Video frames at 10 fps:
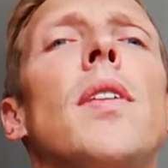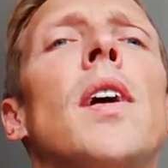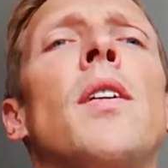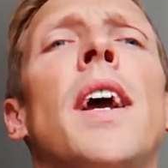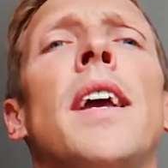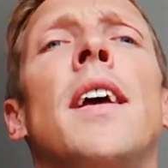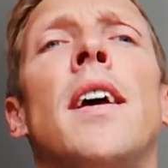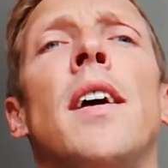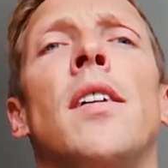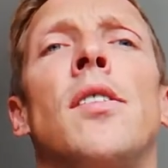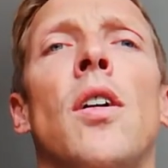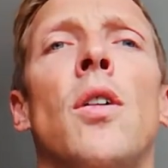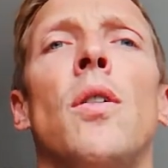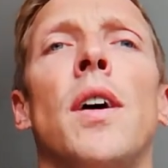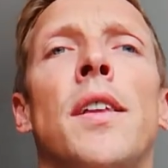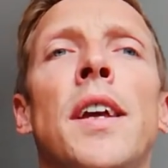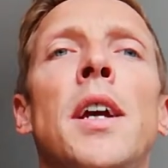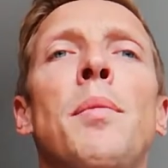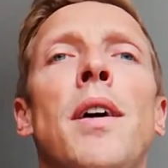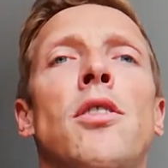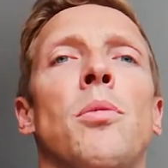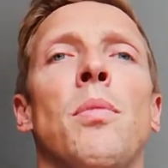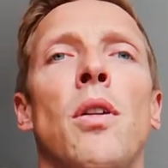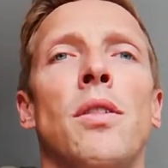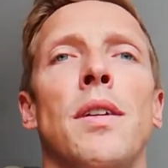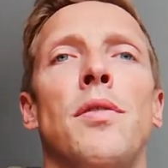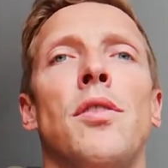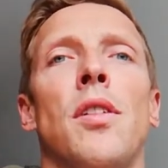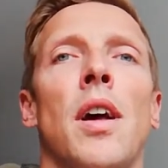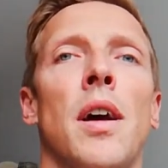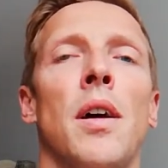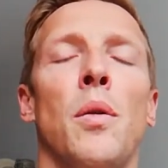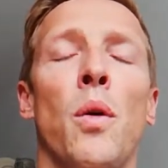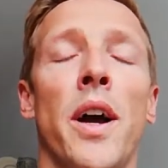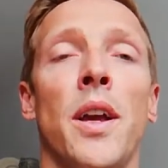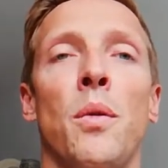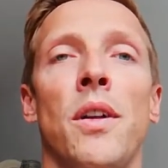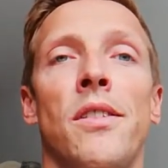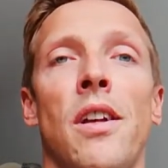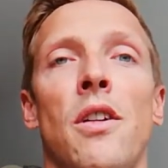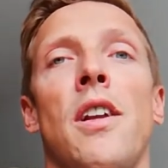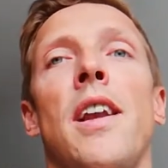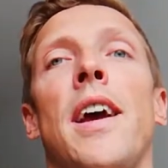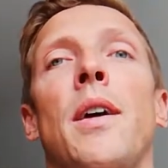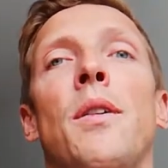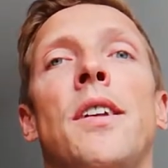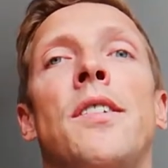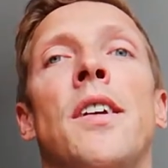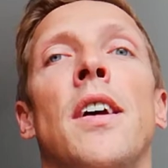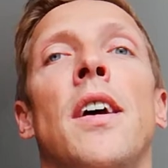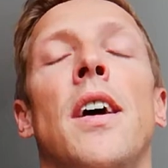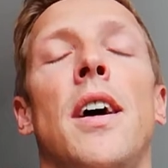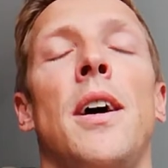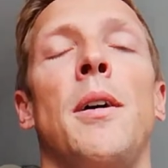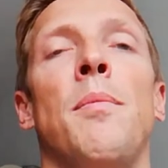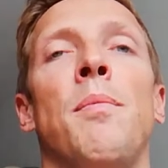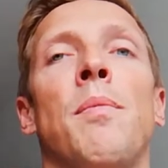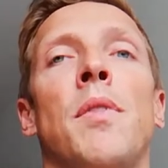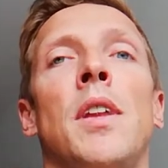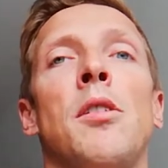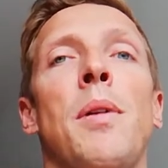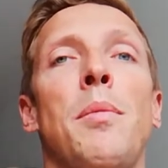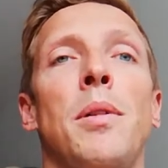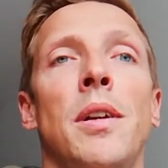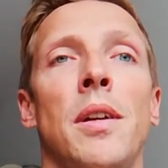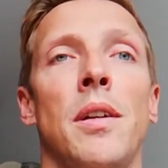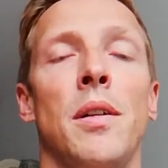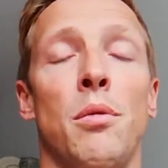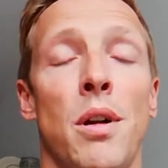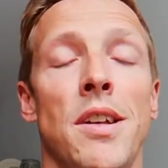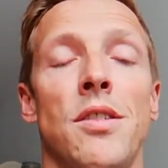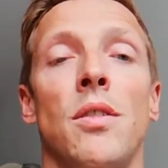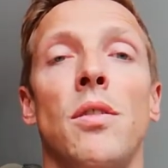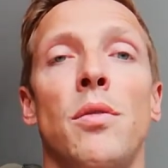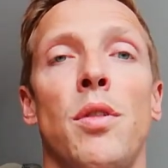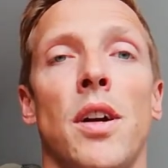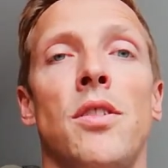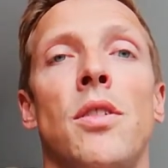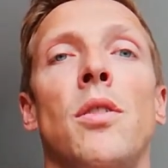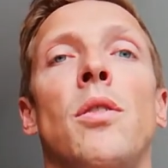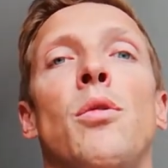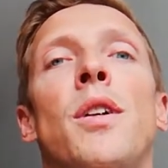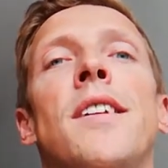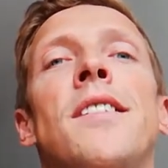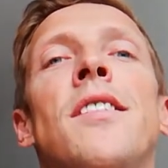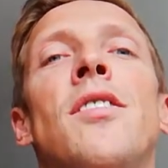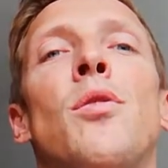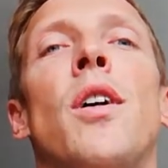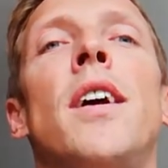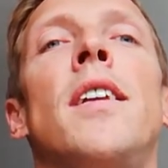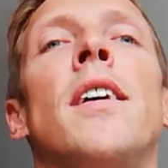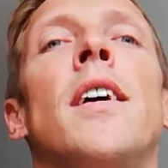Okay, so think about your motives, why you want to learn a language. These may be rational, functional reasons, right?